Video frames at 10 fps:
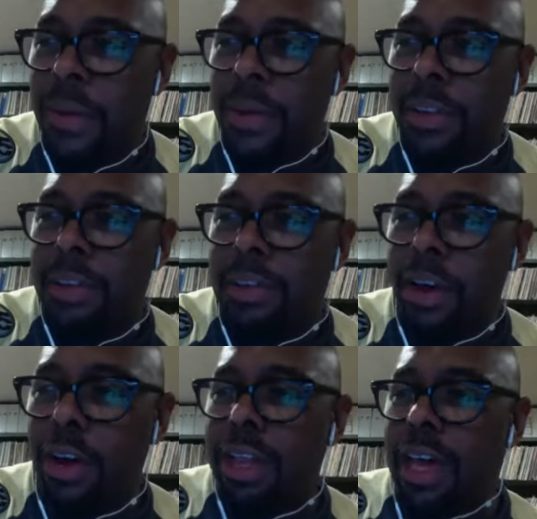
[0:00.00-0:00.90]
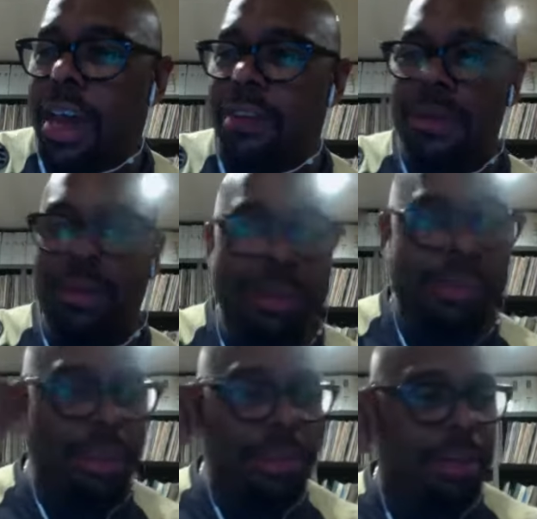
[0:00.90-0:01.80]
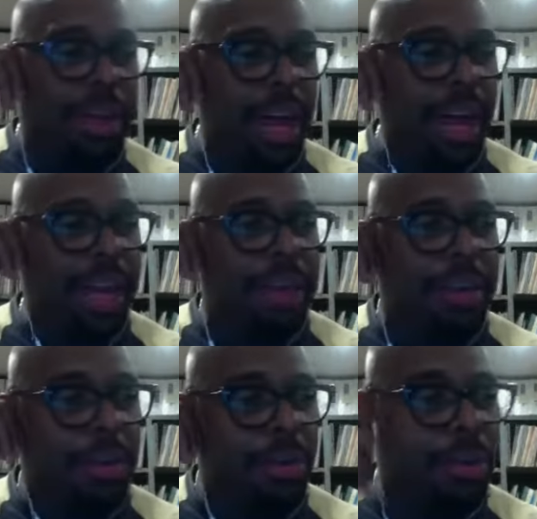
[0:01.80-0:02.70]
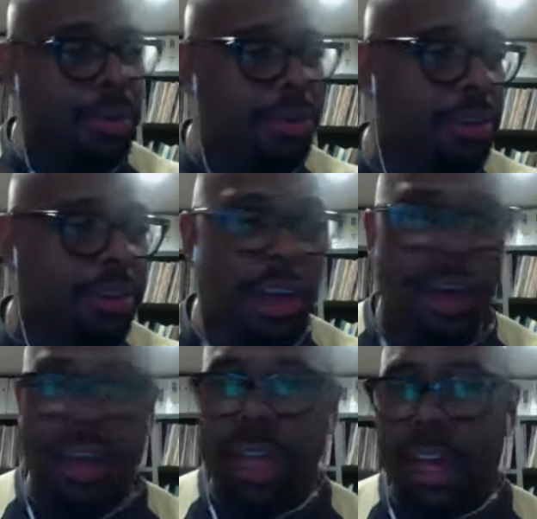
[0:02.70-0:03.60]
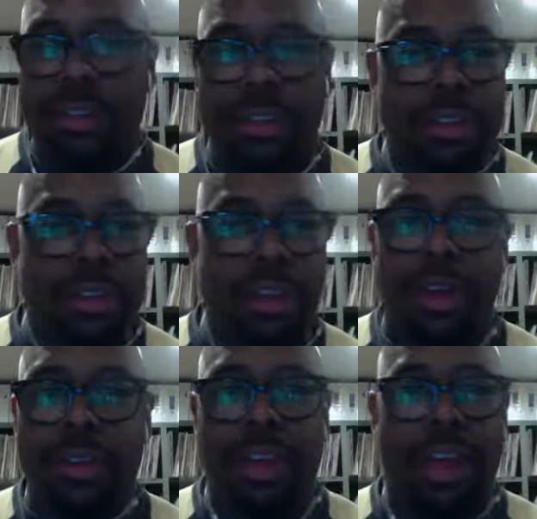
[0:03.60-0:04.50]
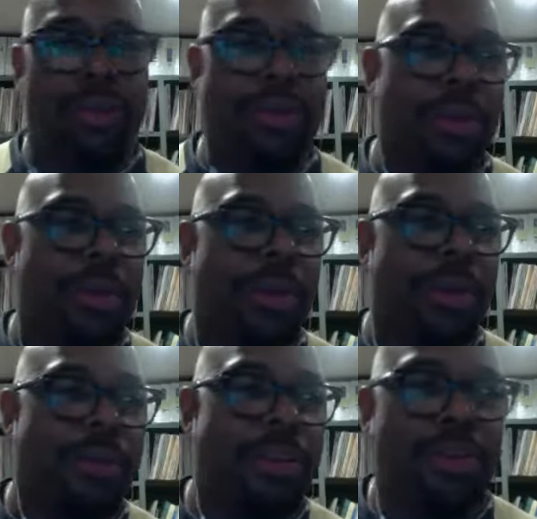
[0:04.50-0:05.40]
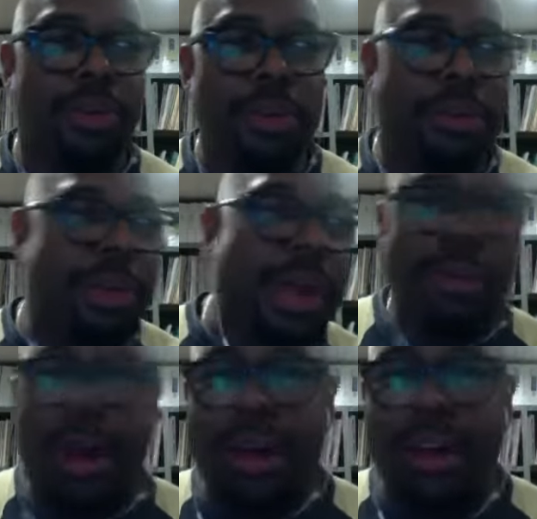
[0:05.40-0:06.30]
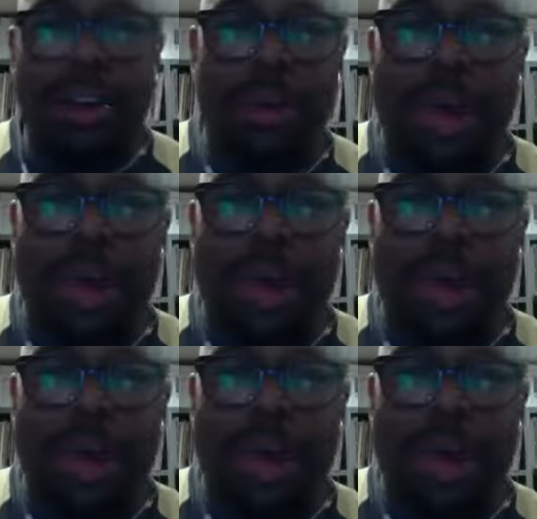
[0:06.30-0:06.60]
the song that everyone seemed to like was the song that I just, you know, like, it was going to be like my, you know, my